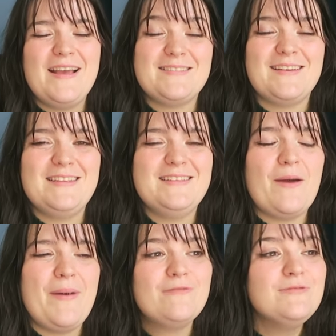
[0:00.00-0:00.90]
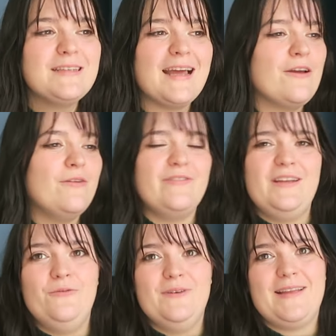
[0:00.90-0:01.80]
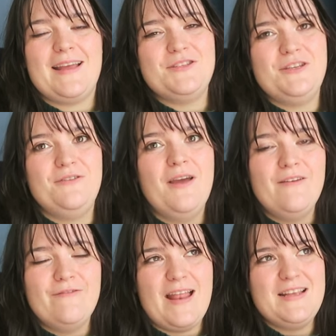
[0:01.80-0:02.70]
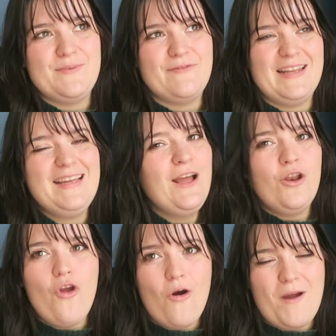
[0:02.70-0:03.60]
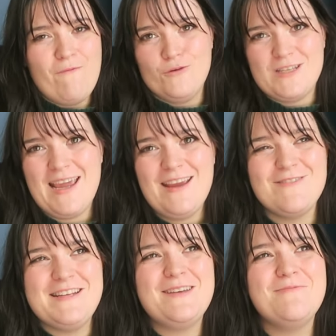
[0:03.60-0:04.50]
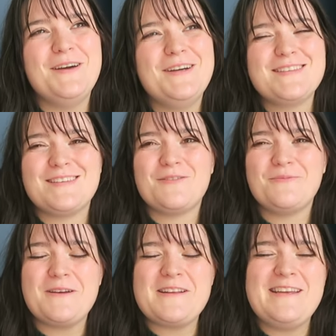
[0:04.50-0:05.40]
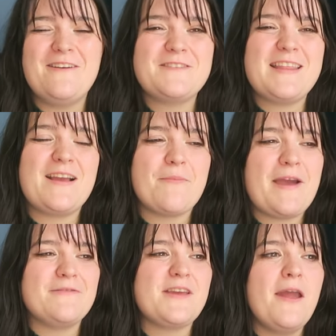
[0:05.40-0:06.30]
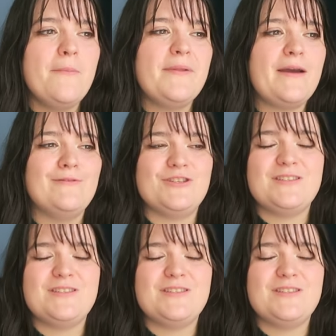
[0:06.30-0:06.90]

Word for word: excited about, and hopefully we'll get to fairly swiftly. Not my forte, reading books quickly after they come out, but that one